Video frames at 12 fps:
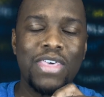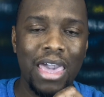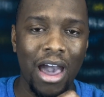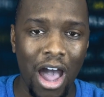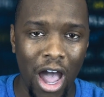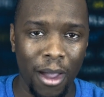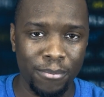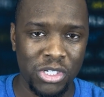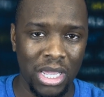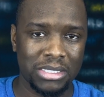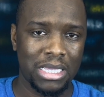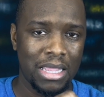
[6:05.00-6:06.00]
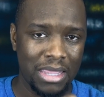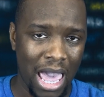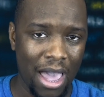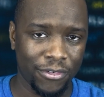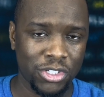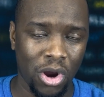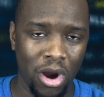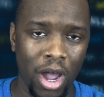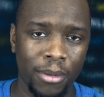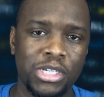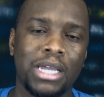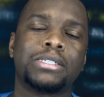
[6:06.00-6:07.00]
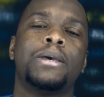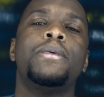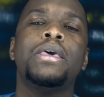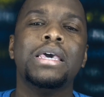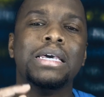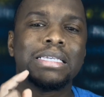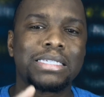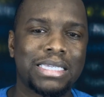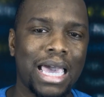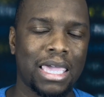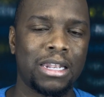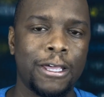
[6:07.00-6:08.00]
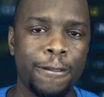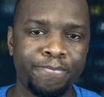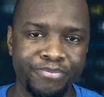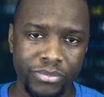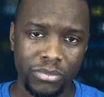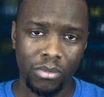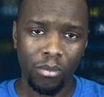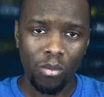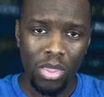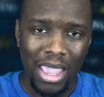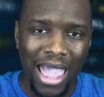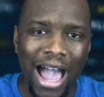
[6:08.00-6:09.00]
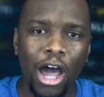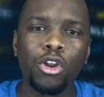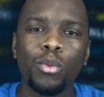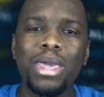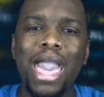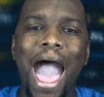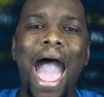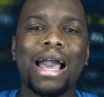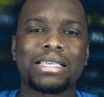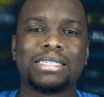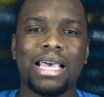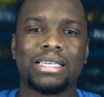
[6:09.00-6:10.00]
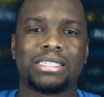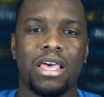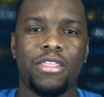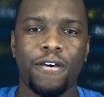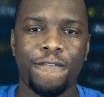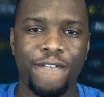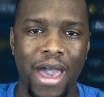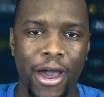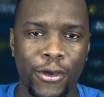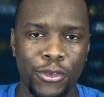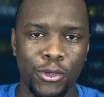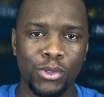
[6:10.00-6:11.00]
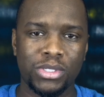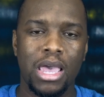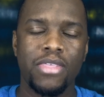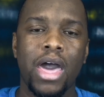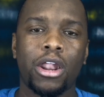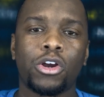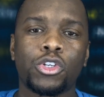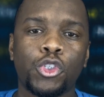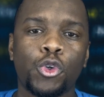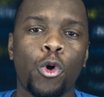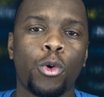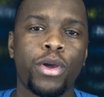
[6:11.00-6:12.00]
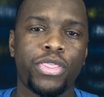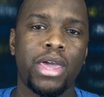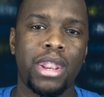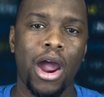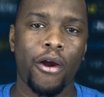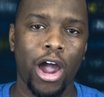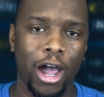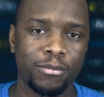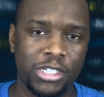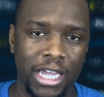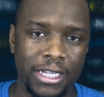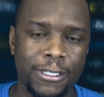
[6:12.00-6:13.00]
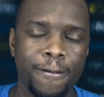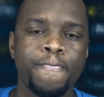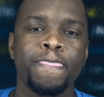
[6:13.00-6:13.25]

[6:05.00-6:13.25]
the object, the avatar object. Secondly, how do we access the values that are stored within our object?